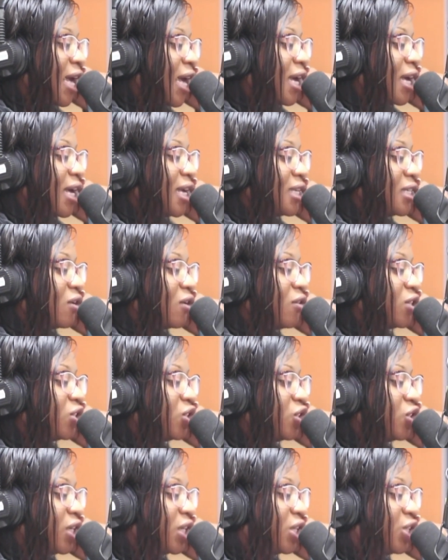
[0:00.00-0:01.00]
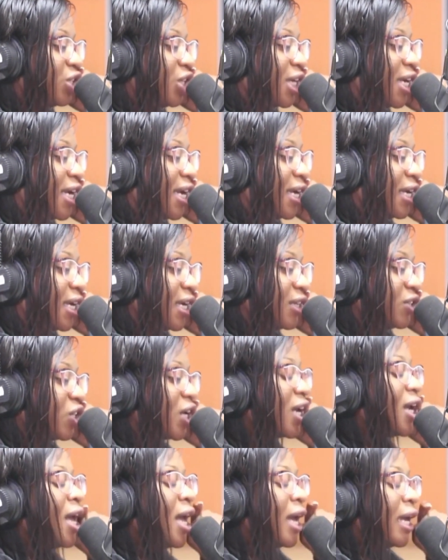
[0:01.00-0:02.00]
is Christian
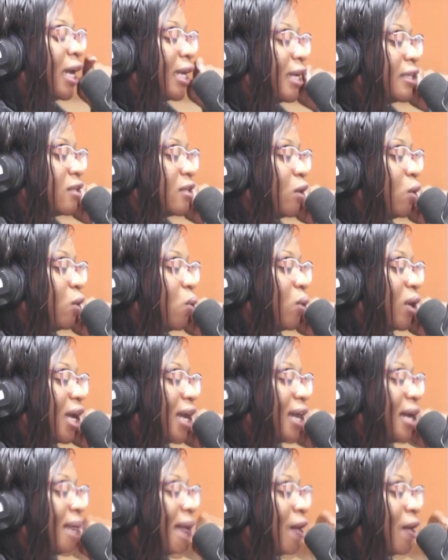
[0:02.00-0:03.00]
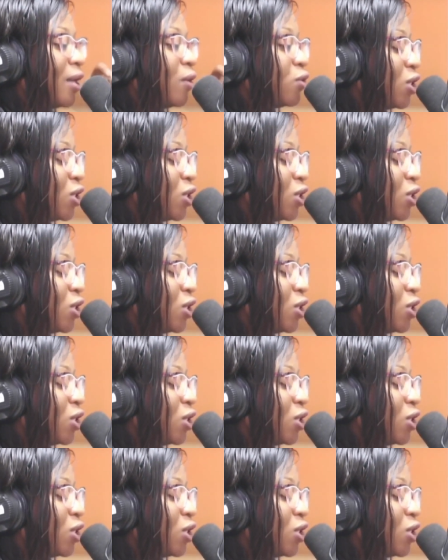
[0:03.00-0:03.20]
Chikengeje. He is a lawyer, and Lucy